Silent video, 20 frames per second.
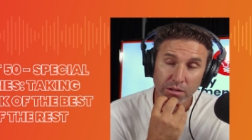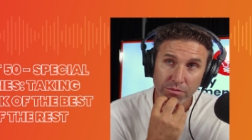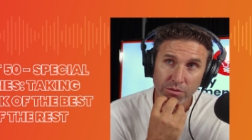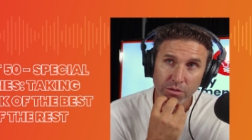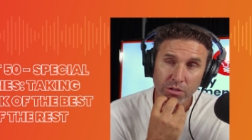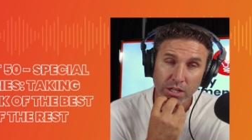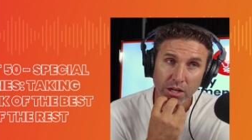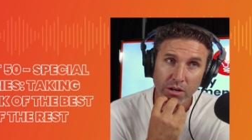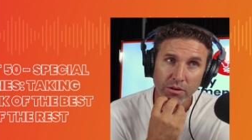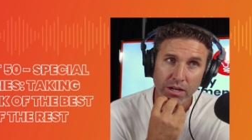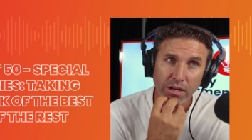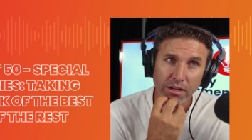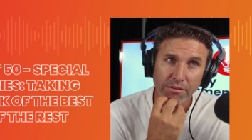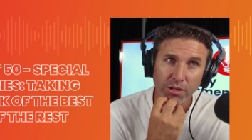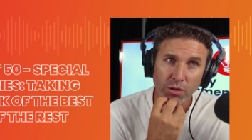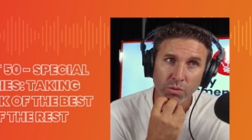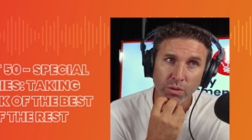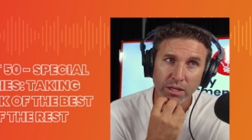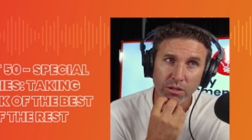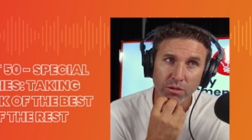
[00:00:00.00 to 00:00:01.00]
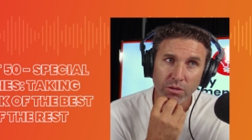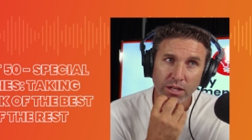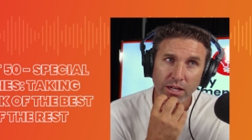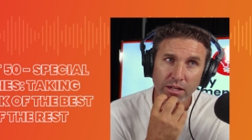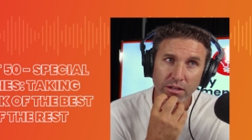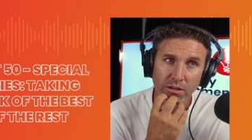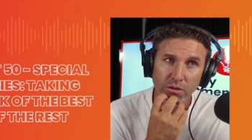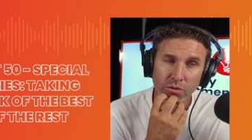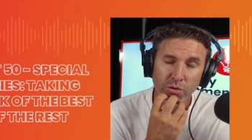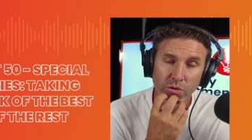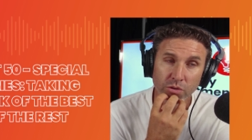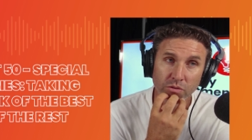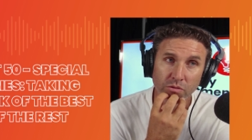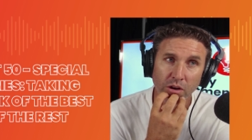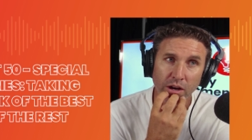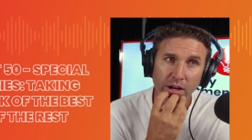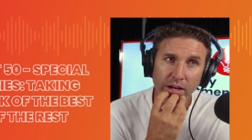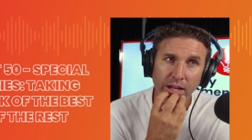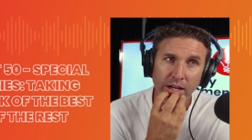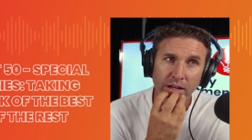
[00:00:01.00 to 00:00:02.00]
But if you go and have a quick look under the hood
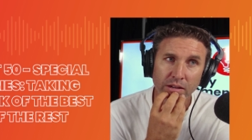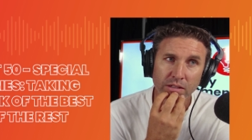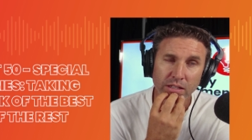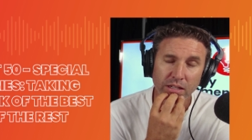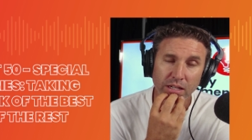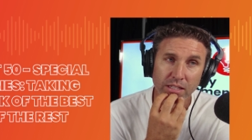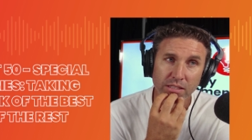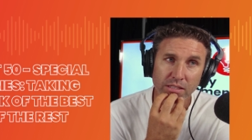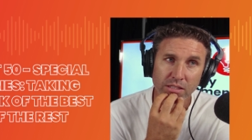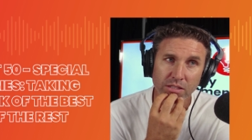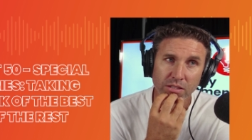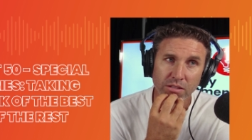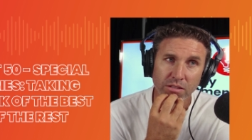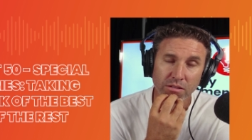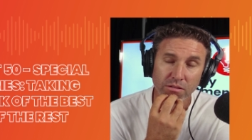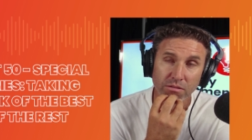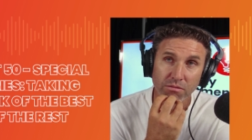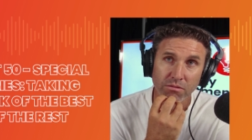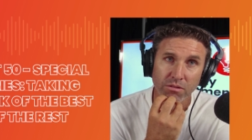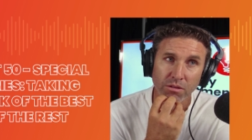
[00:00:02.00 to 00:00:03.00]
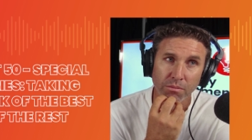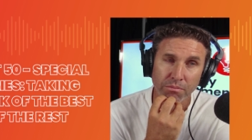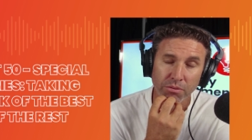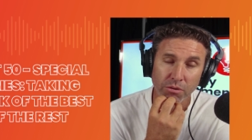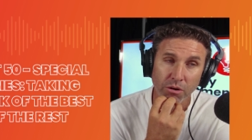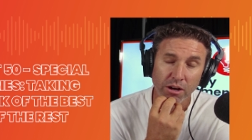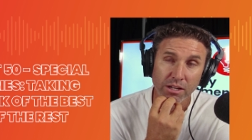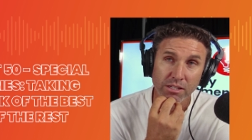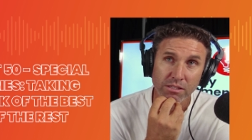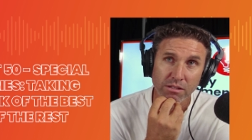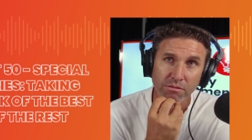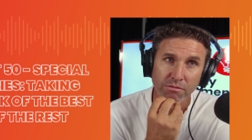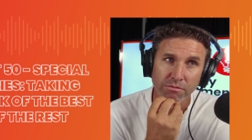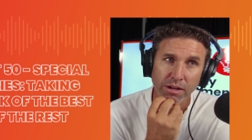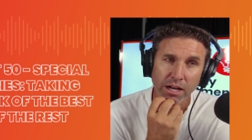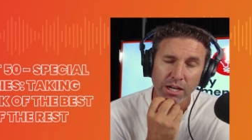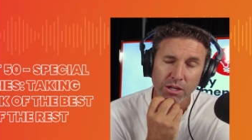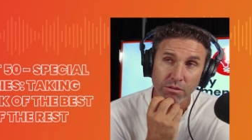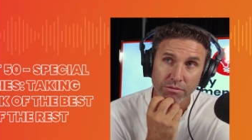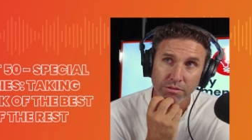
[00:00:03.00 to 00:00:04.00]
right now as to the price and
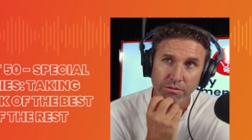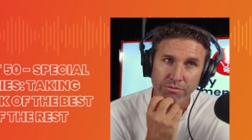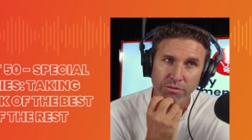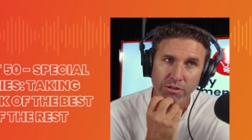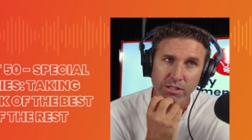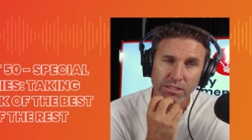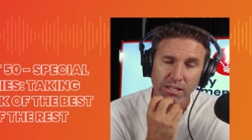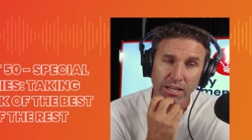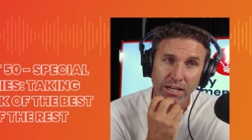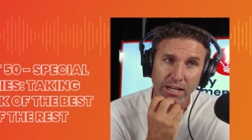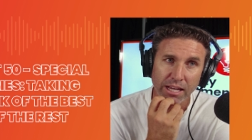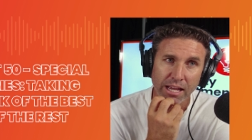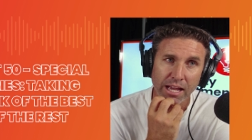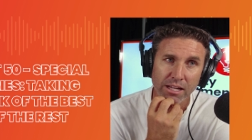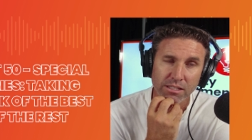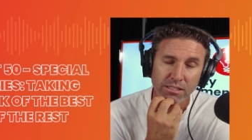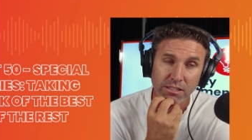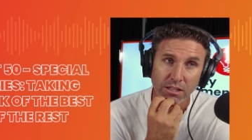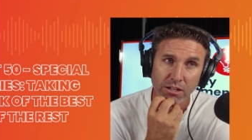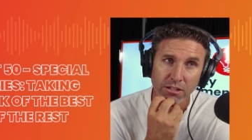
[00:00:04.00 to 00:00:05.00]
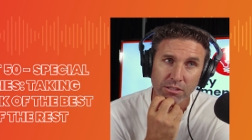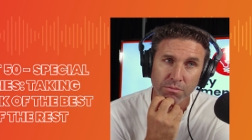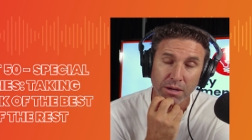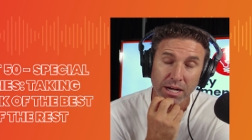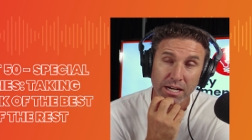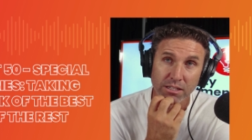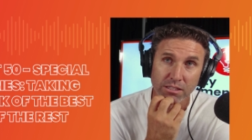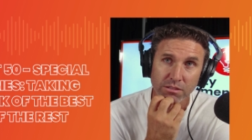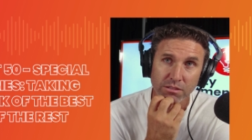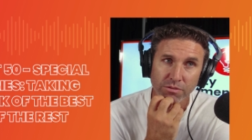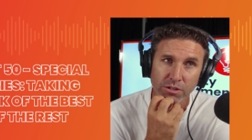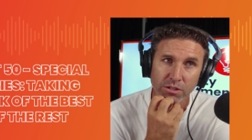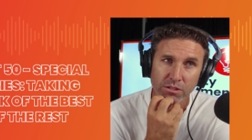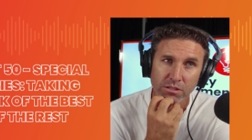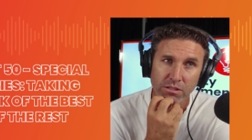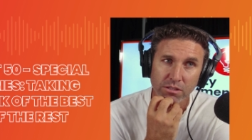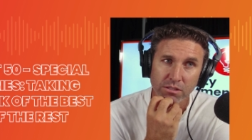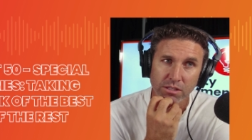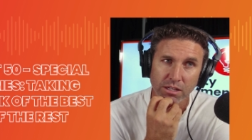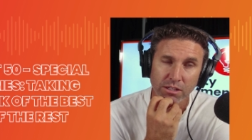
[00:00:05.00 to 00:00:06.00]
value of a freestanding house in those markets
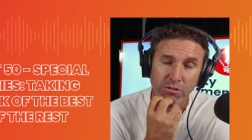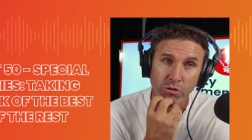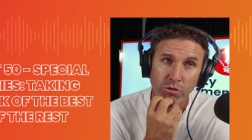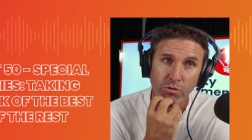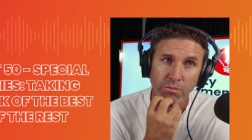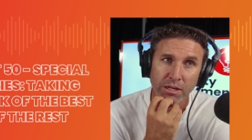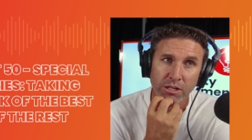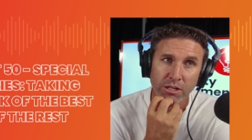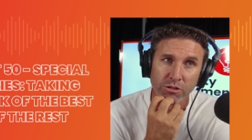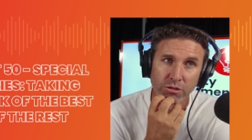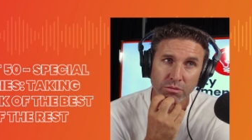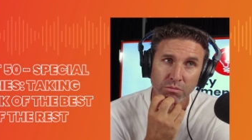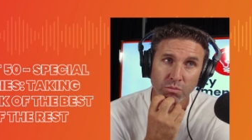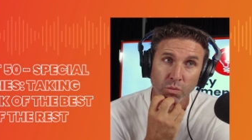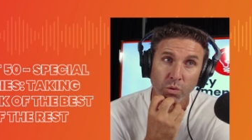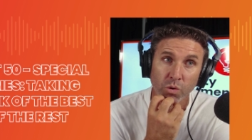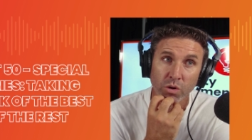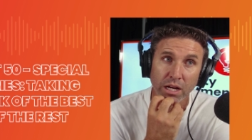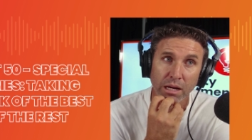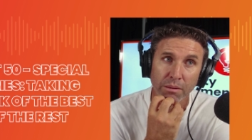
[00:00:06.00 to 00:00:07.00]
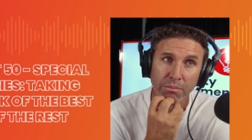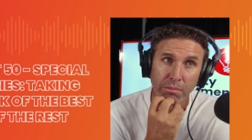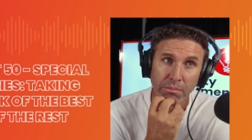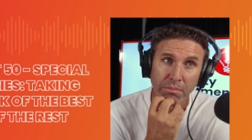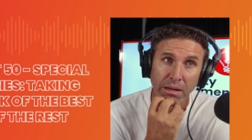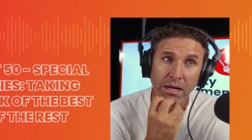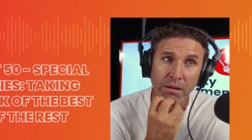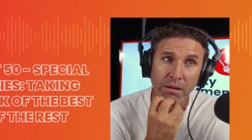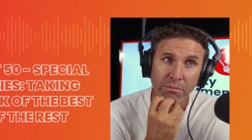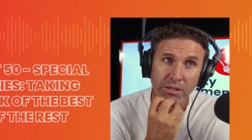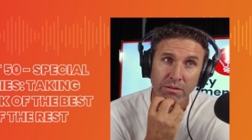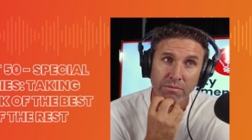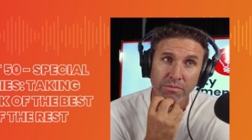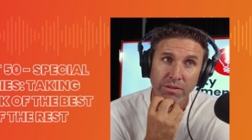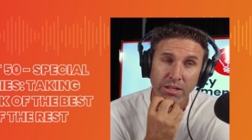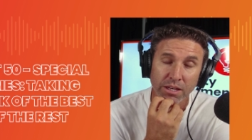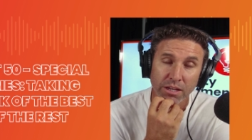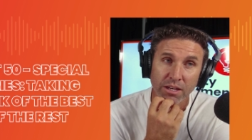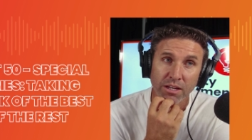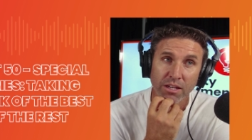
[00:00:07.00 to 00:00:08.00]
versus a two bedroom walk up apartment,
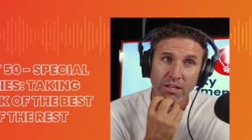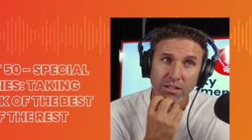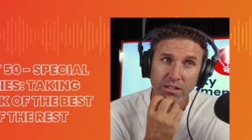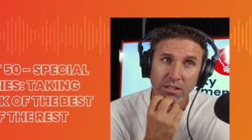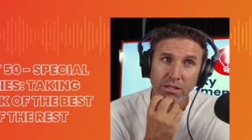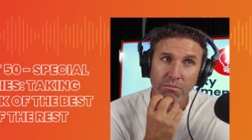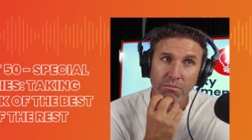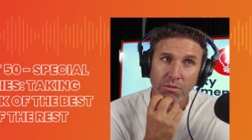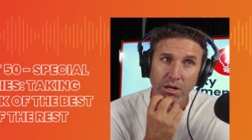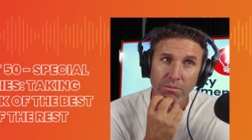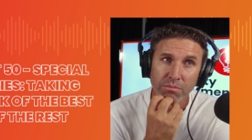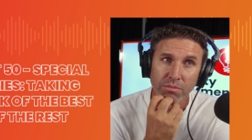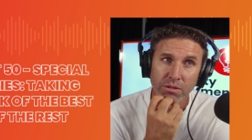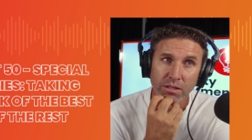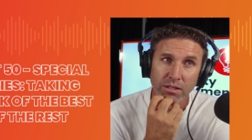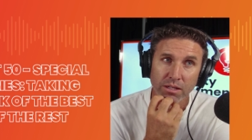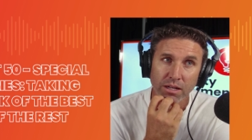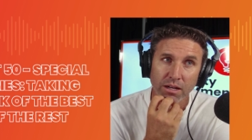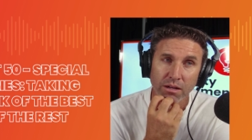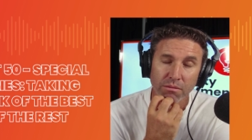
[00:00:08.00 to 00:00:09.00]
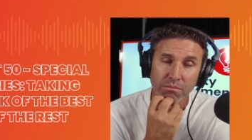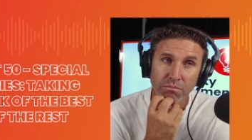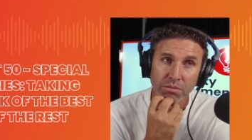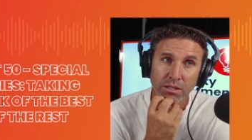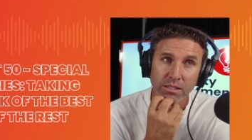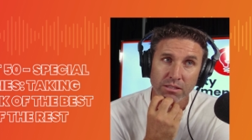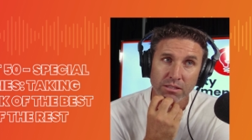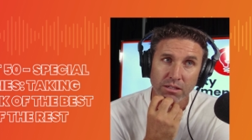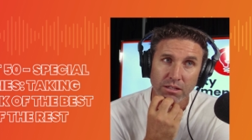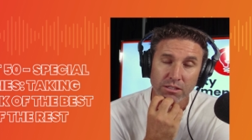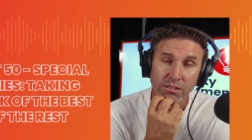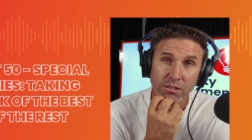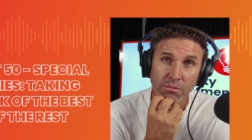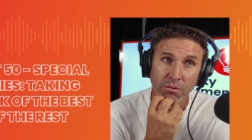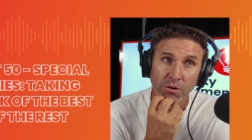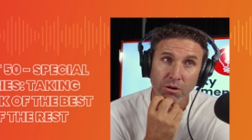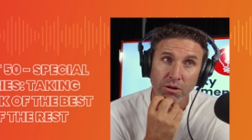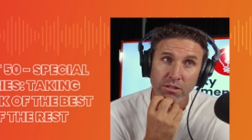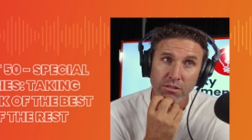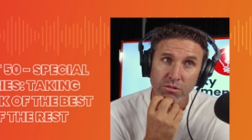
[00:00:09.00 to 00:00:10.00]
you might be uh, pleasantly
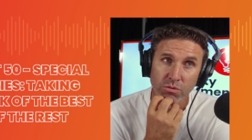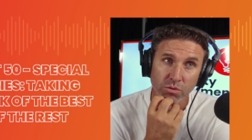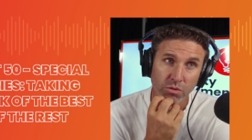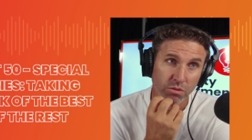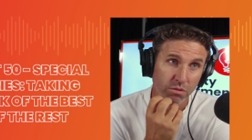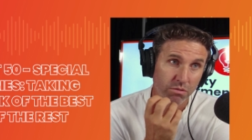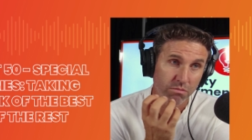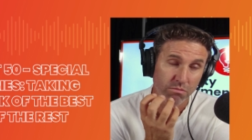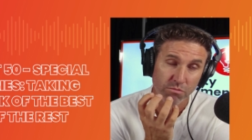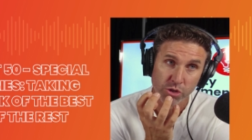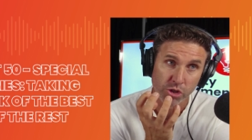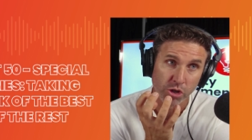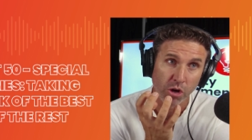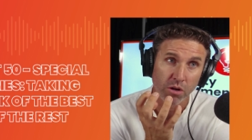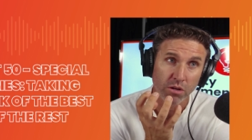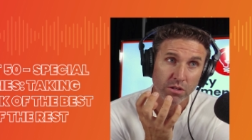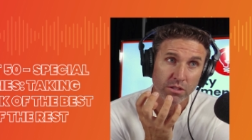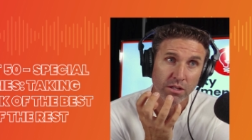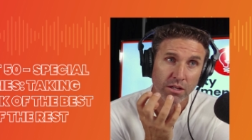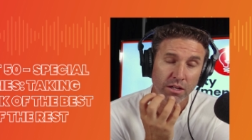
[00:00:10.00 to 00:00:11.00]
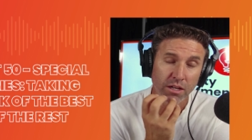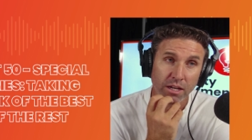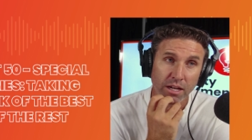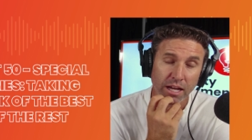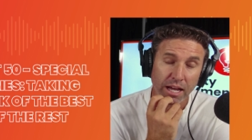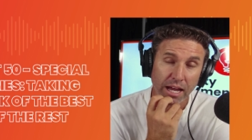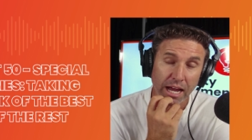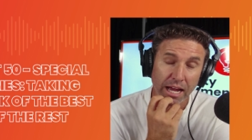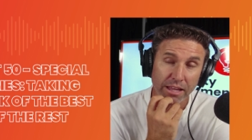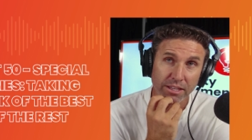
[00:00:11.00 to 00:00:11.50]
surprised or shocked mm.